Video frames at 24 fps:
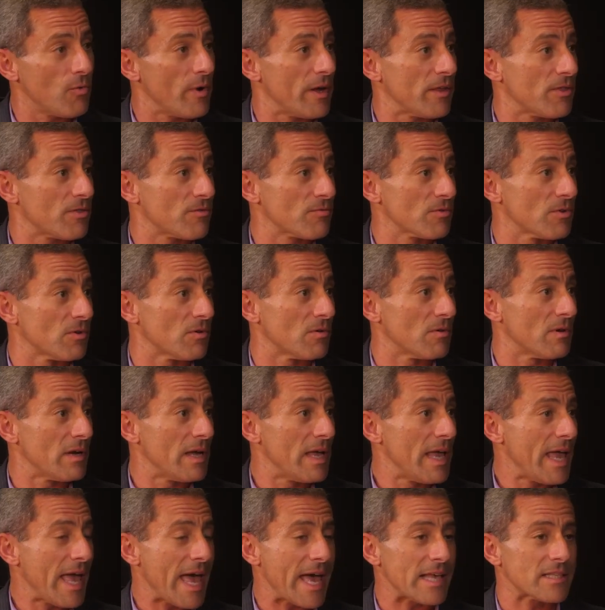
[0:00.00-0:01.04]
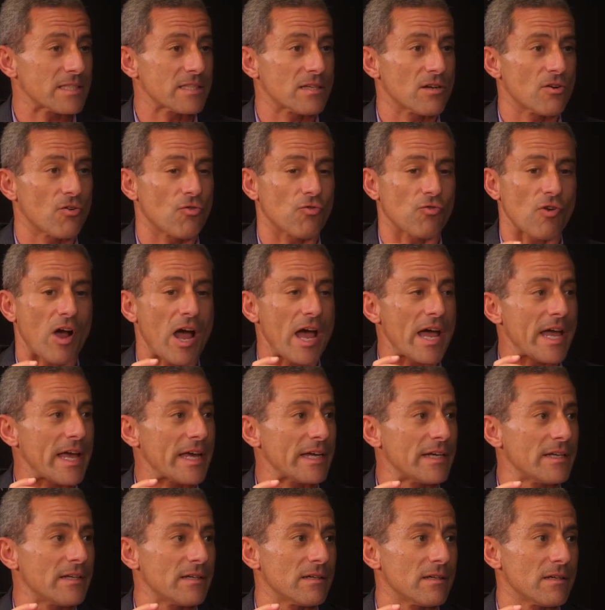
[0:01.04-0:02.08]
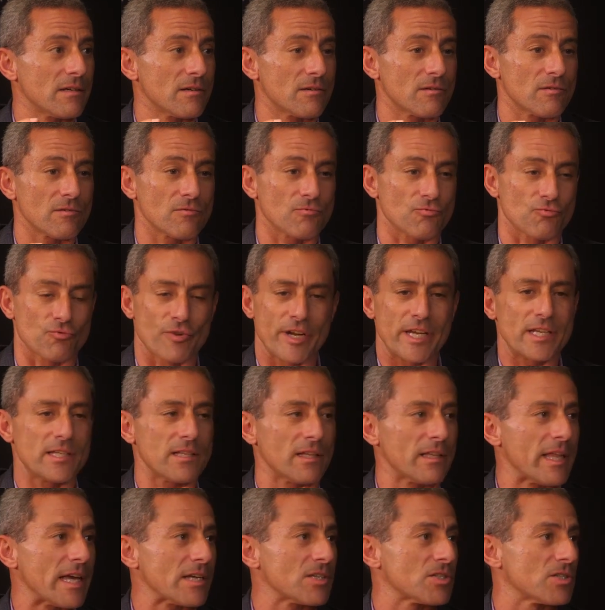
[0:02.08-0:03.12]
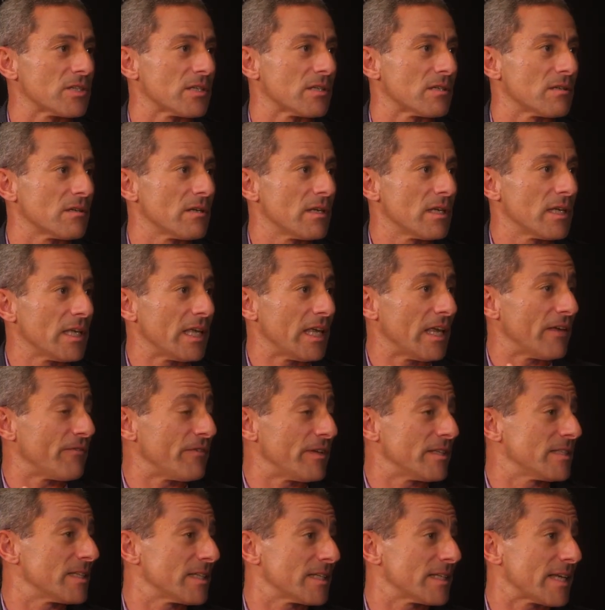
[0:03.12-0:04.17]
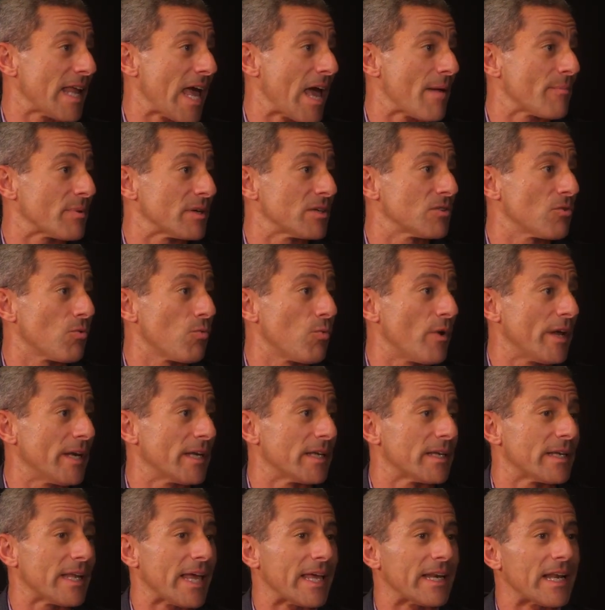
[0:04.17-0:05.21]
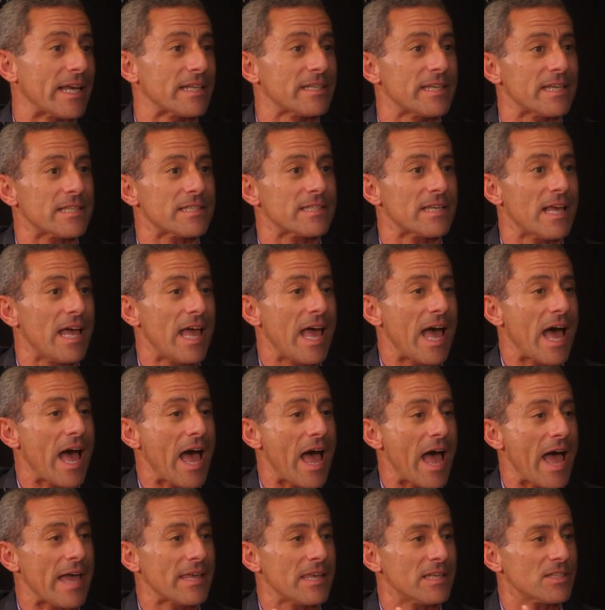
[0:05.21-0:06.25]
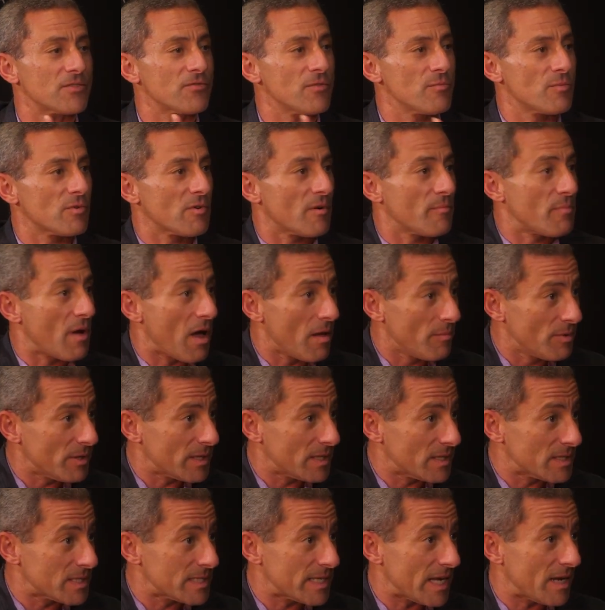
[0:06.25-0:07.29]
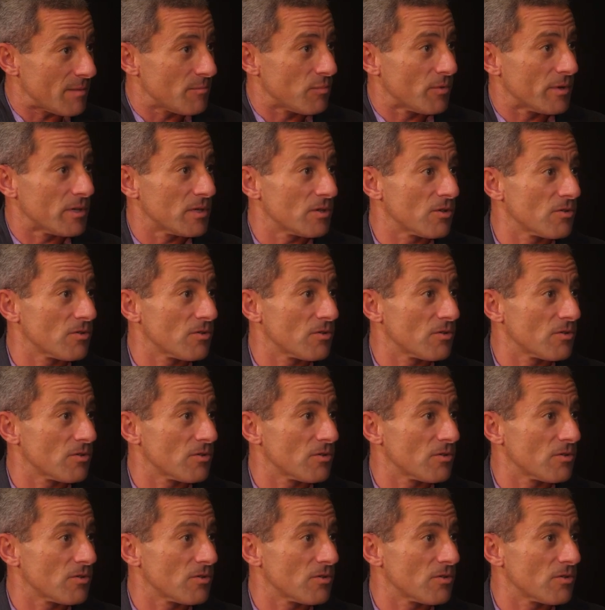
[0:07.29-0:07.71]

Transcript: through, has cried rigged election if he didn't happen to win it. And I guess from a Republican standpoint, you're a